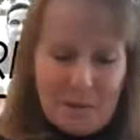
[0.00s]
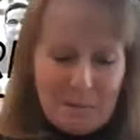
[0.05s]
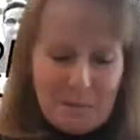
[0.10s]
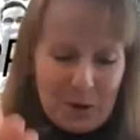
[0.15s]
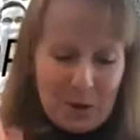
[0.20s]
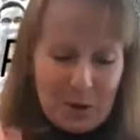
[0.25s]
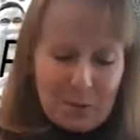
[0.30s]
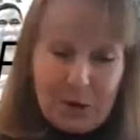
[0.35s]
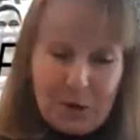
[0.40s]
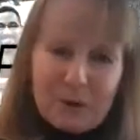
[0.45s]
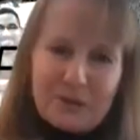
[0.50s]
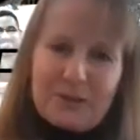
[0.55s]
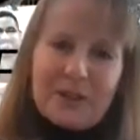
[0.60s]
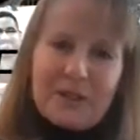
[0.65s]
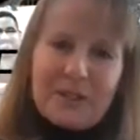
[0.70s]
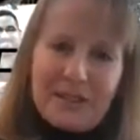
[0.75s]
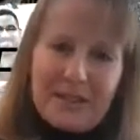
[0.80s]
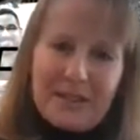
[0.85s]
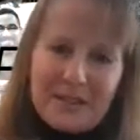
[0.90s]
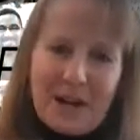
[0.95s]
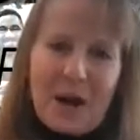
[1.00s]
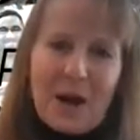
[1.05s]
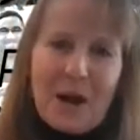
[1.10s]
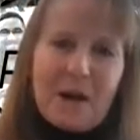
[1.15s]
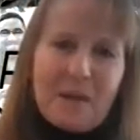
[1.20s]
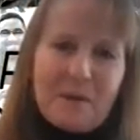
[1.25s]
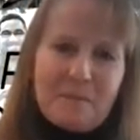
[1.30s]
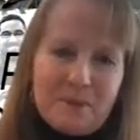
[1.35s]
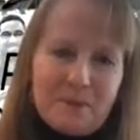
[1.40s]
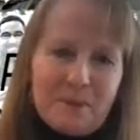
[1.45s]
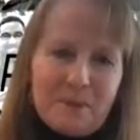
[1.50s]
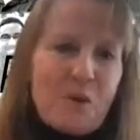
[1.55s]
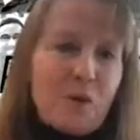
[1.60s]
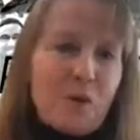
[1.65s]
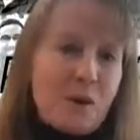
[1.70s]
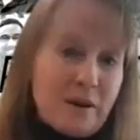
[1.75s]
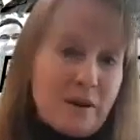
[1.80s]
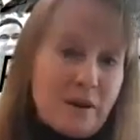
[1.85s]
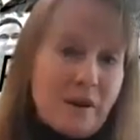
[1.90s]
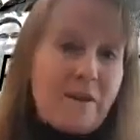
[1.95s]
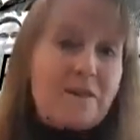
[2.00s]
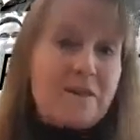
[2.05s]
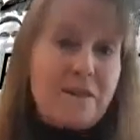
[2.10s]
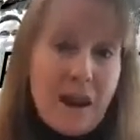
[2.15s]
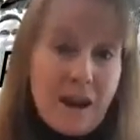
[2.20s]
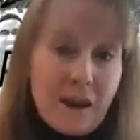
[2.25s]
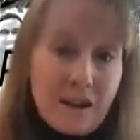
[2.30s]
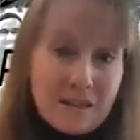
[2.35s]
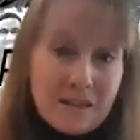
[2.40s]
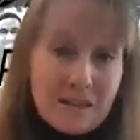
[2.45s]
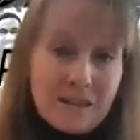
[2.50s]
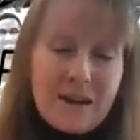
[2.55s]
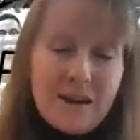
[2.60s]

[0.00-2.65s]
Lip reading: you know, perfectly timed for effect.